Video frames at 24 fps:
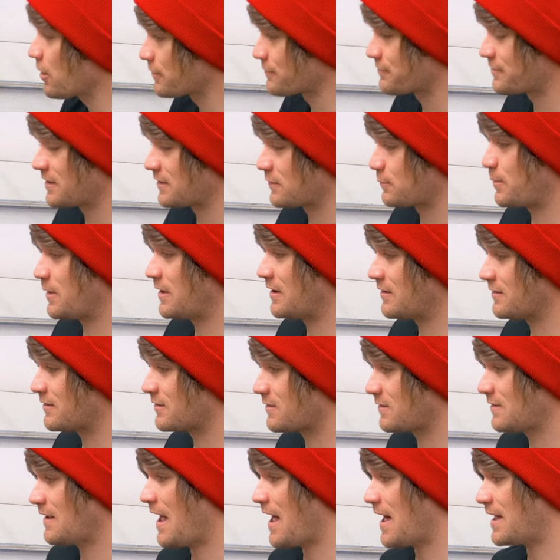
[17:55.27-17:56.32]
of this being
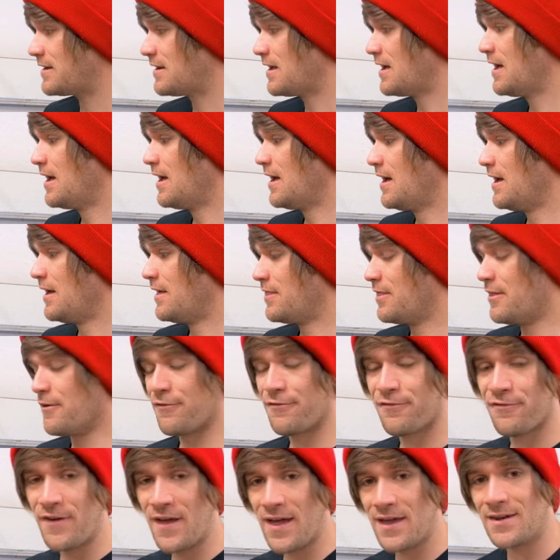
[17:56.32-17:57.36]
said, the
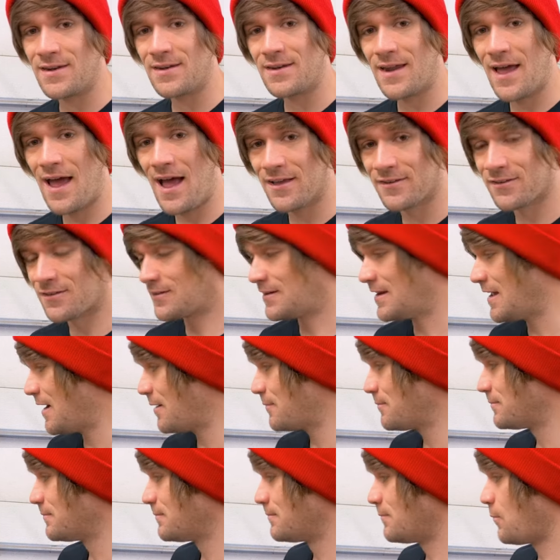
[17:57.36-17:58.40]
Fit
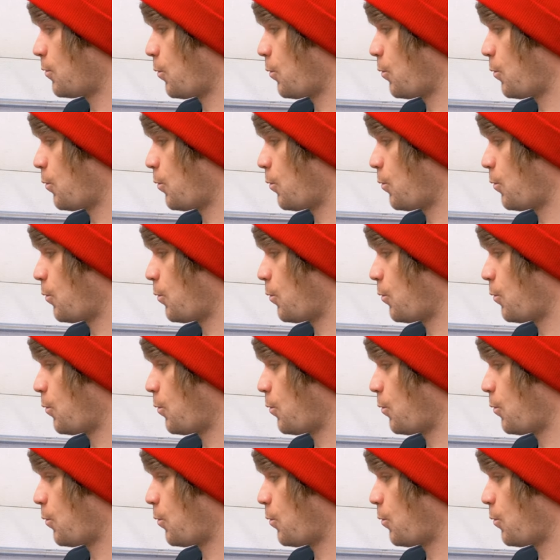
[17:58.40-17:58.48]
S&M